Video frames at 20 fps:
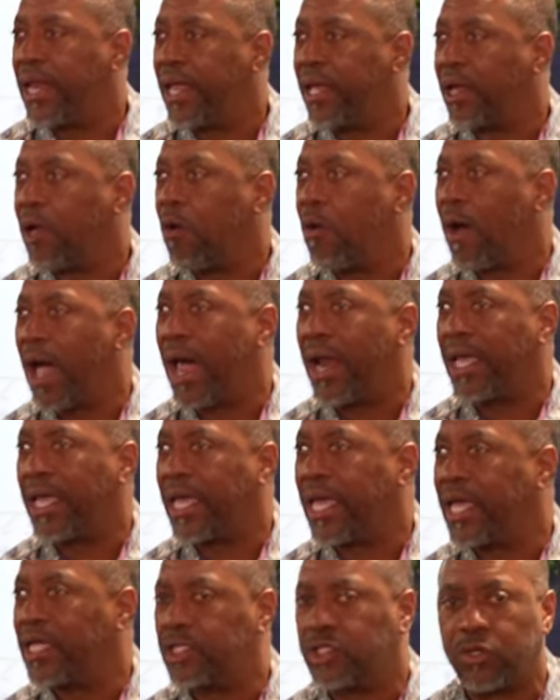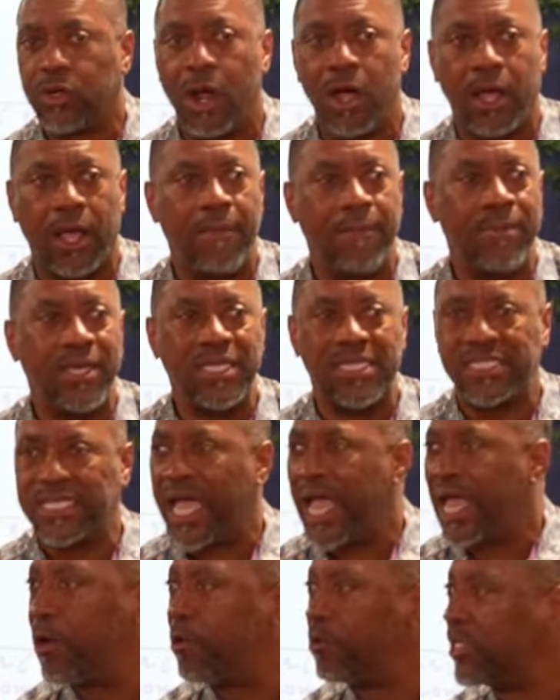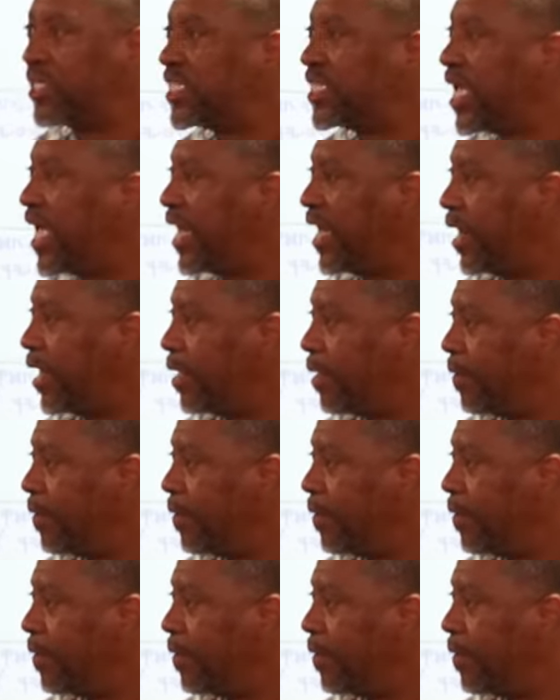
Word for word: go out and get drunk and be sane Sunday.